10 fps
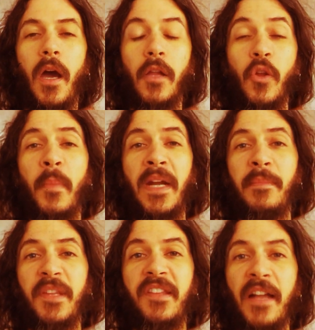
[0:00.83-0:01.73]
Hello, my
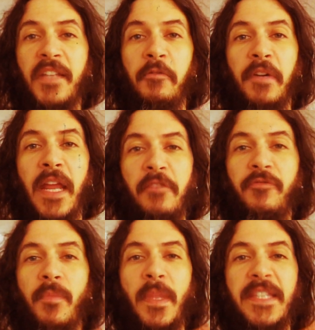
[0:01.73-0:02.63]
name is Dante Rene
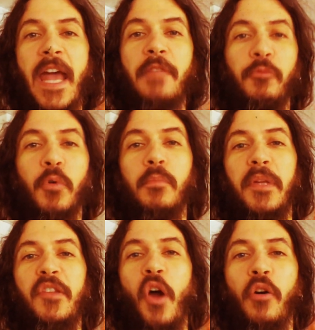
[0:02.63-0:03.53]
from the 10 Room
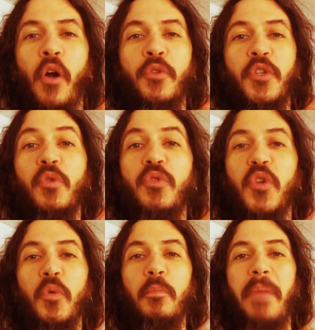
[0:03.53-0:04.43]
Bizarro
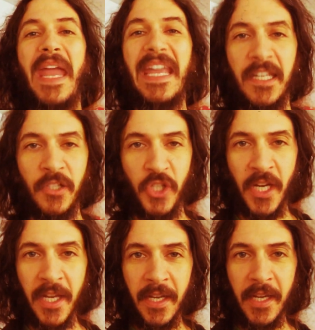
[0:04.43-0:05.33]
YouTube page.
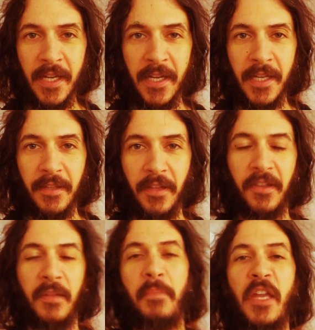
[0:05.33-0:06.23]

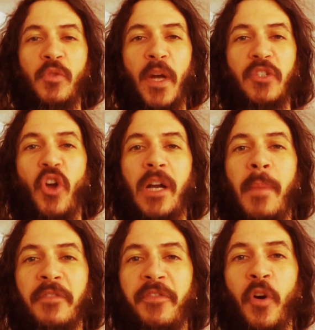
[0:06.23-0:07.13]
This is a page where I talk
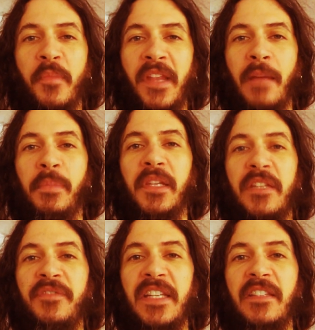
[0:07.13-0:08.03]
about films that I
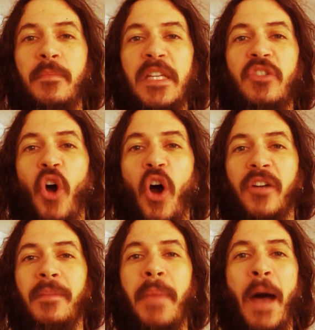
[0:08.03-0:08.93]
believe need to be
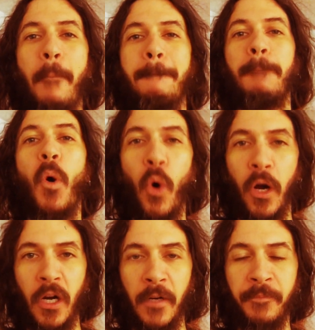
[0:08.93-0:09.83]
talked about
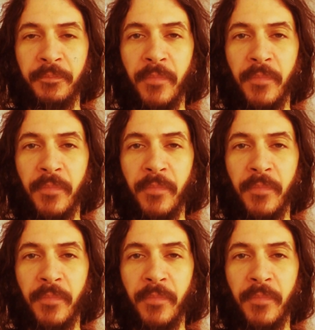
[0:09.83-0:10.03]
more.